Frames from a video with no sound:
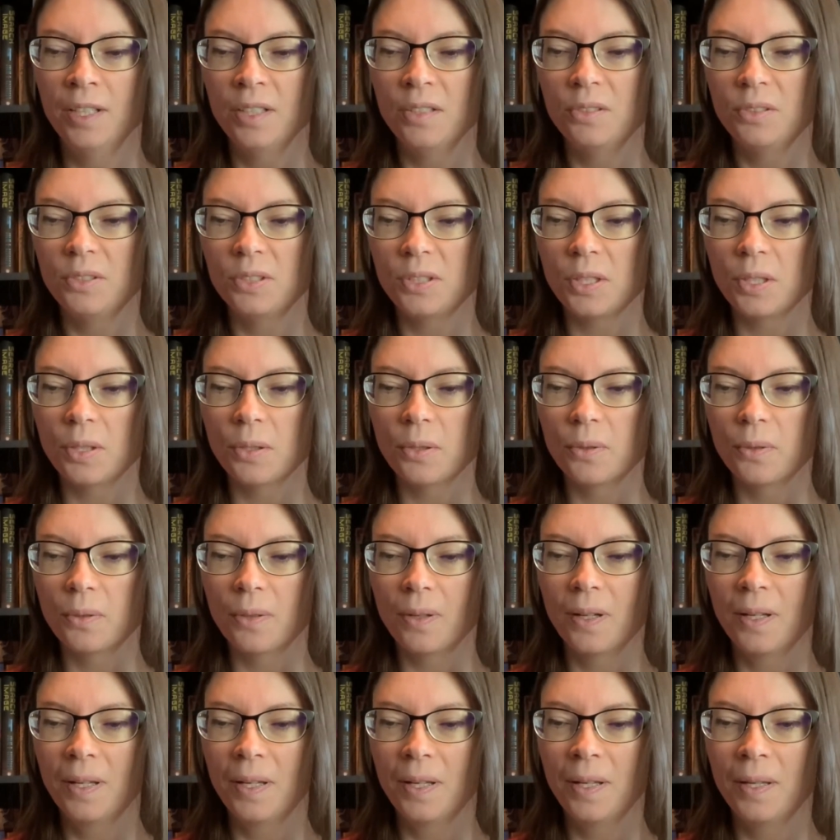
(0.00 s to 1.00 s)

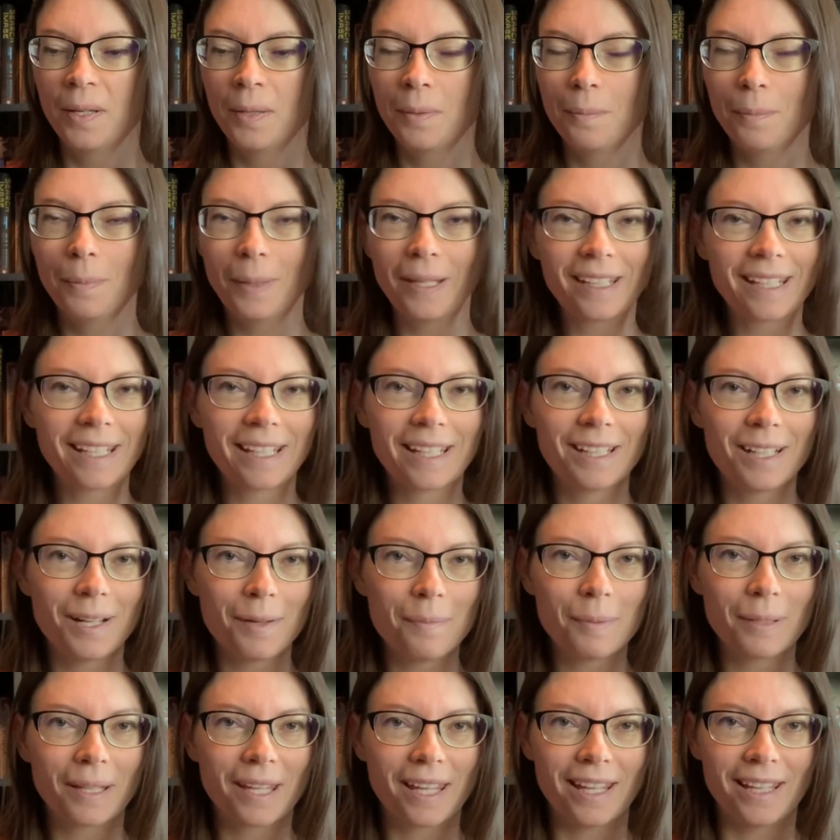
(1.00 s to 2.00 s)
So, picking it
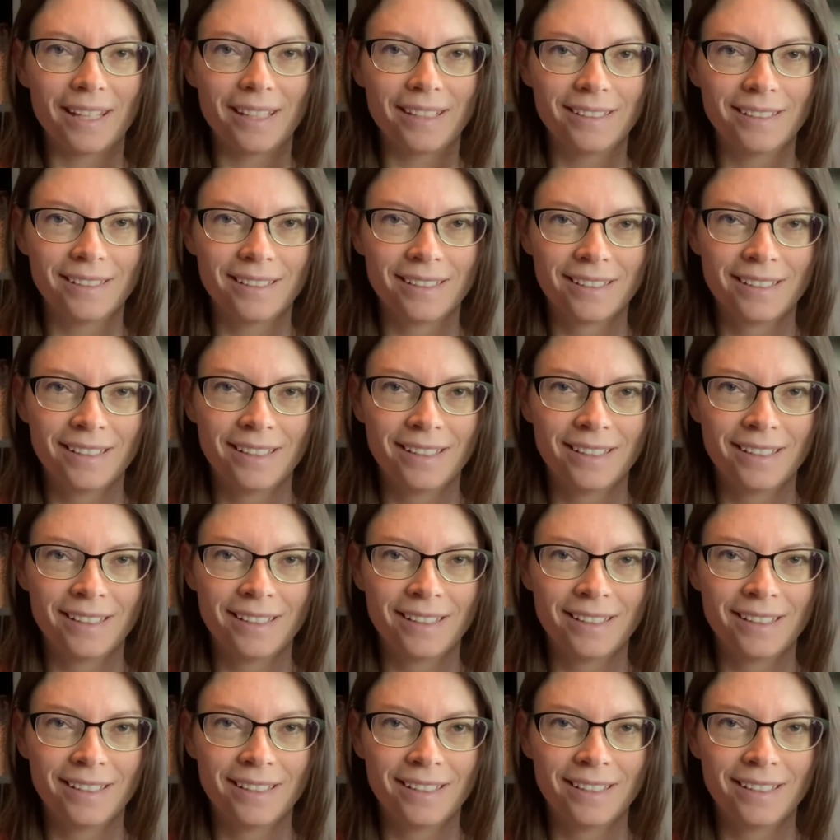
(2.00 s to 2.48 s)
up again,